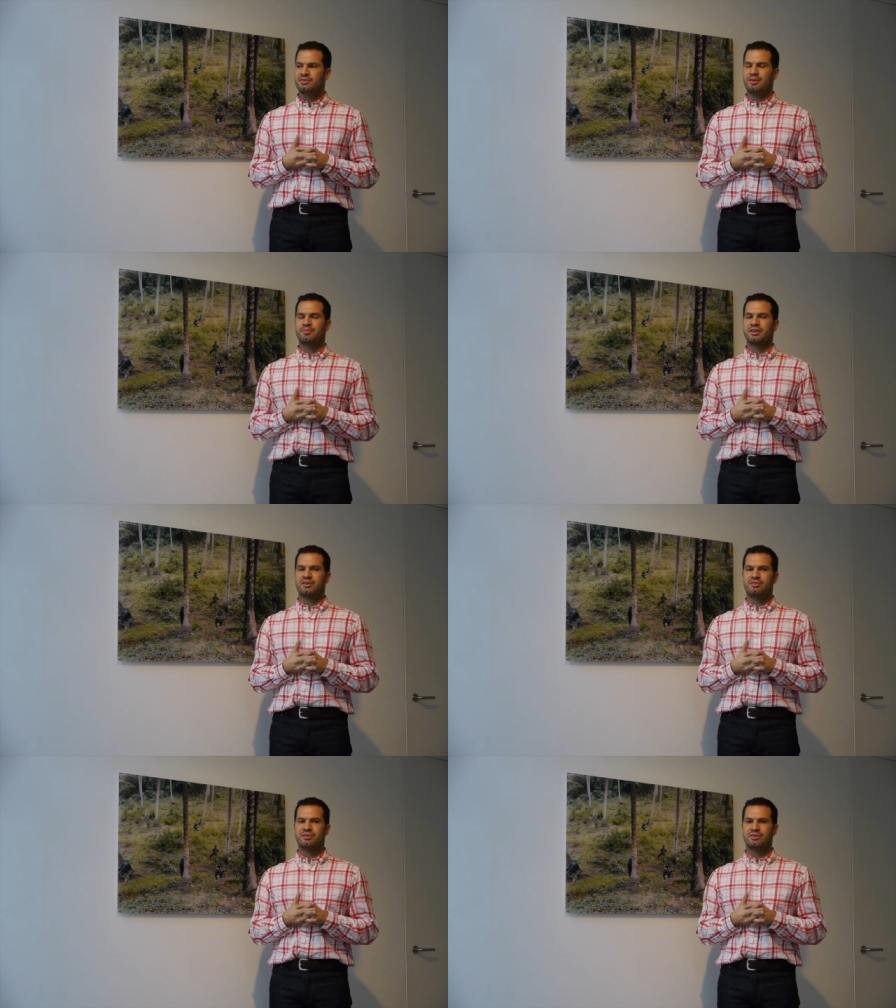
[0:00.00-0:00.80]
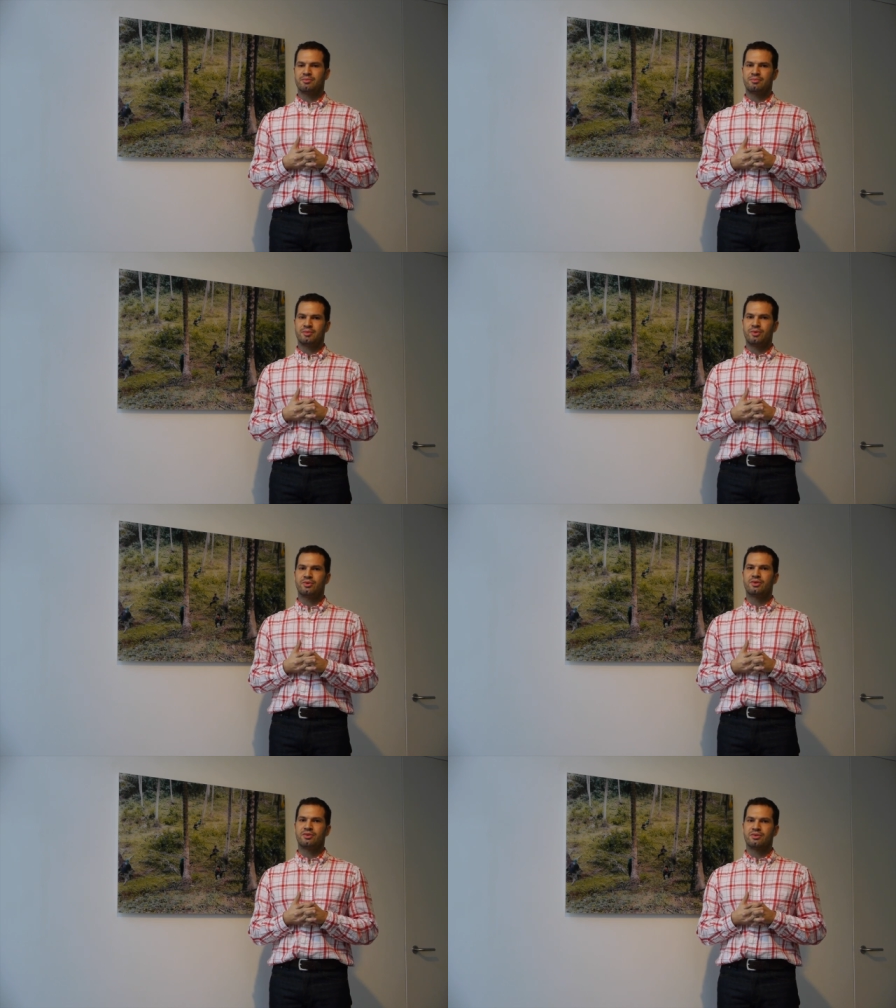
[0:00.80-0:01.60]
something of a
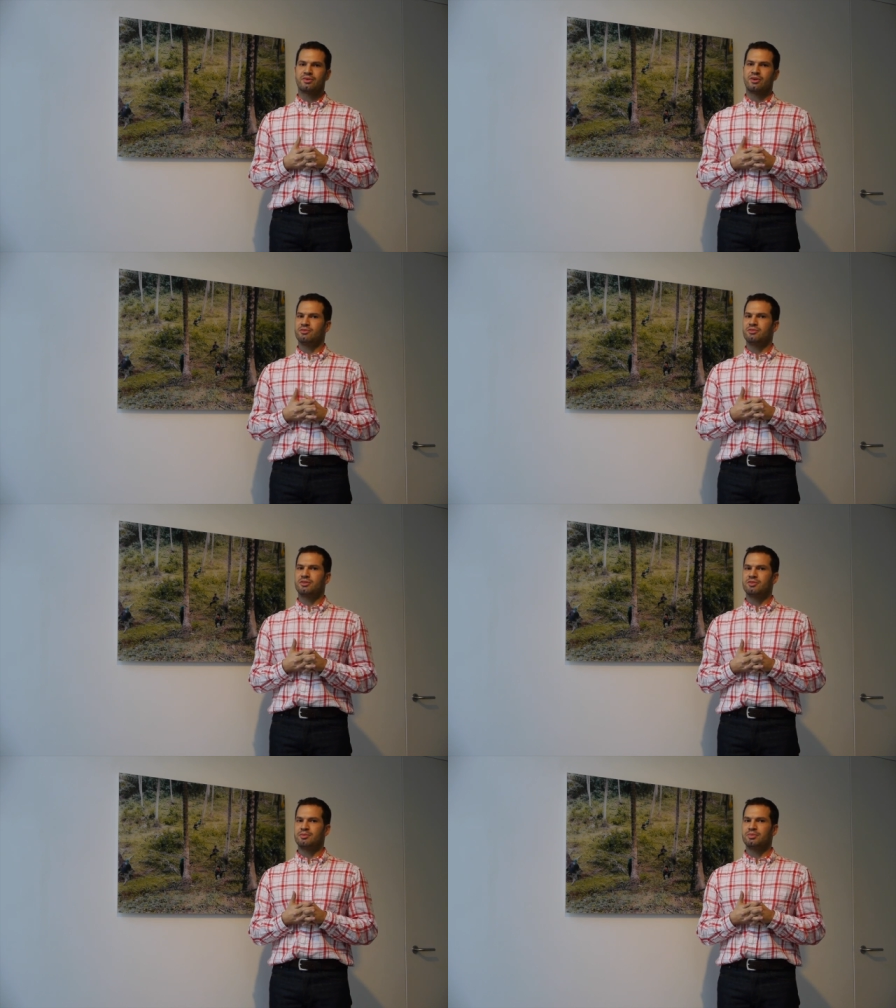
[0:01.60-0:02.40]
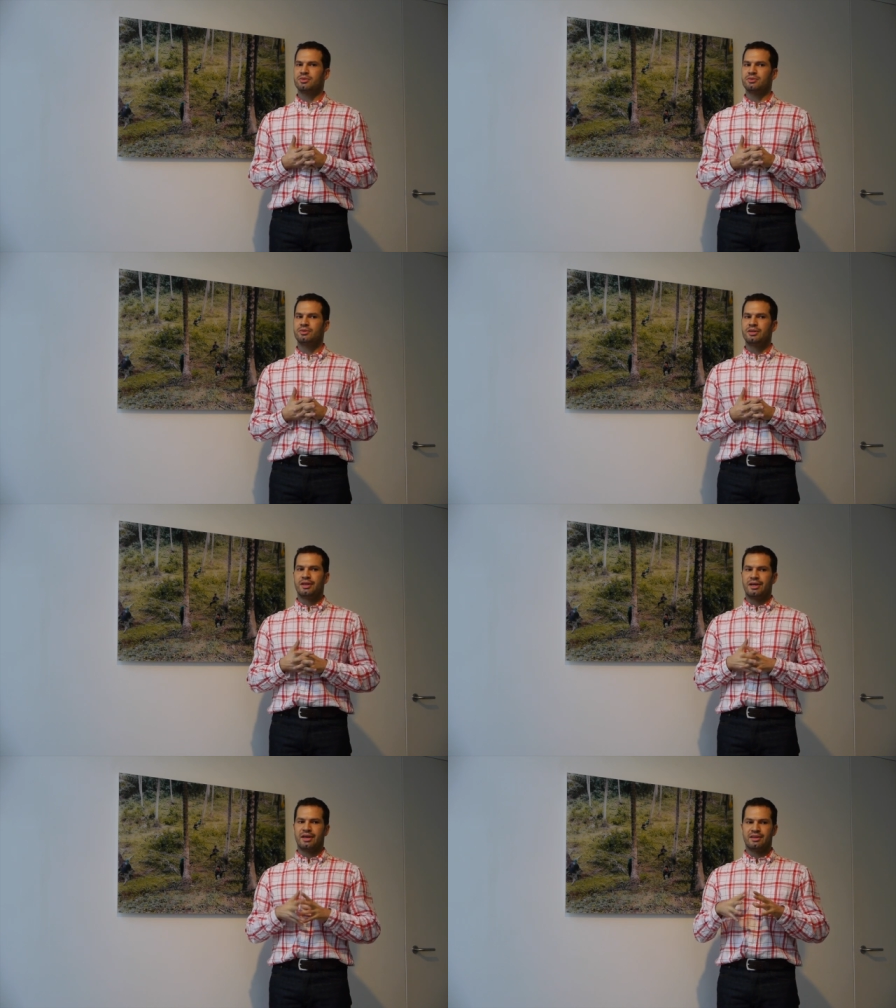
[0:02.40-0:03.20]
memorial called Red, Green, Blue,
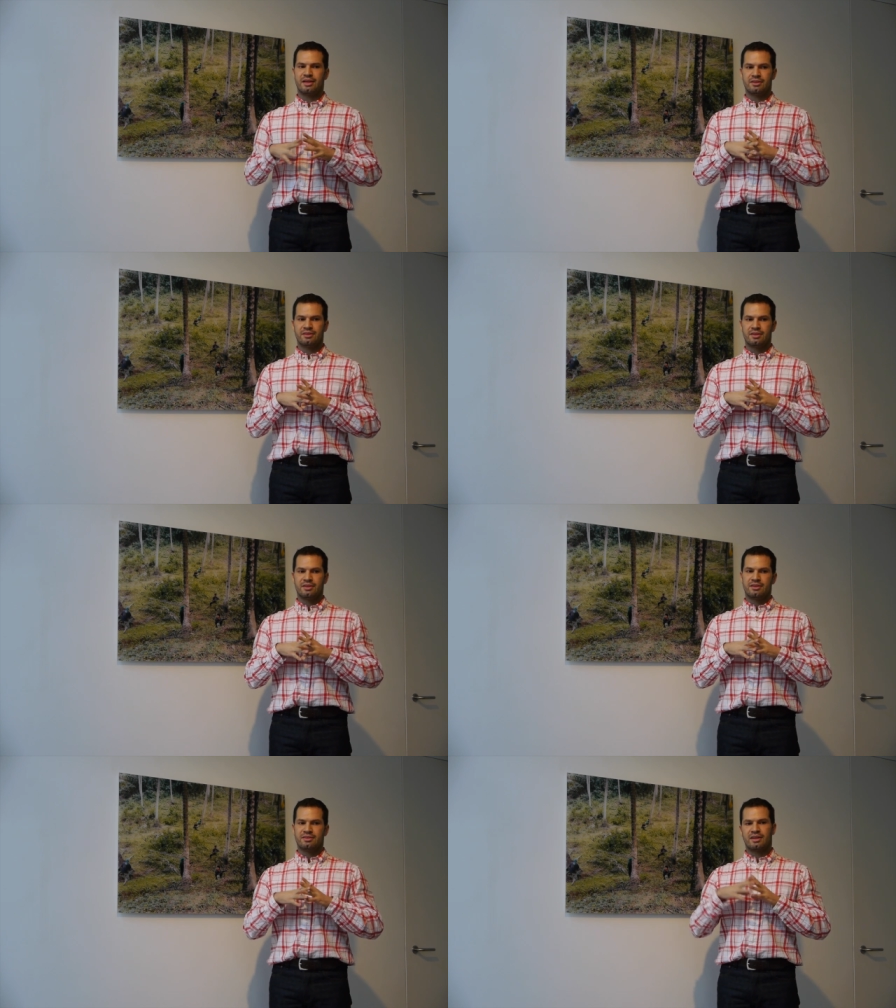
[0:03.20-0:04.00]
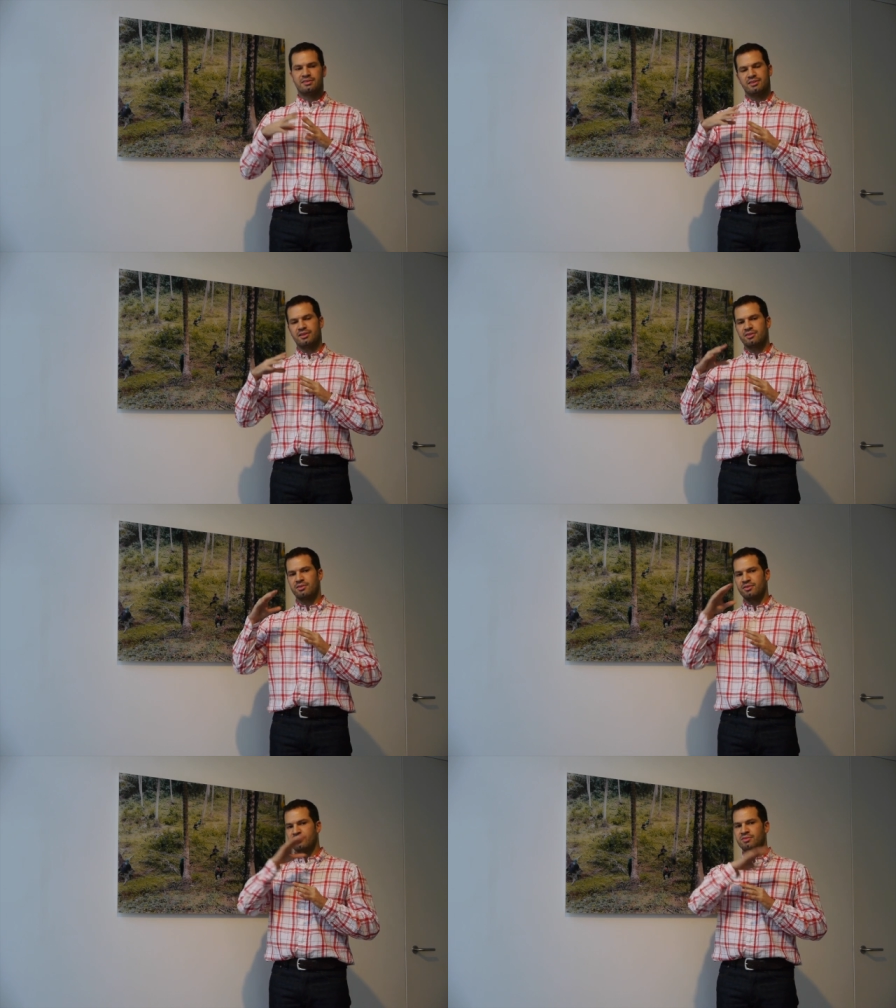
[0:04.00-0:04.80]
and that ties together the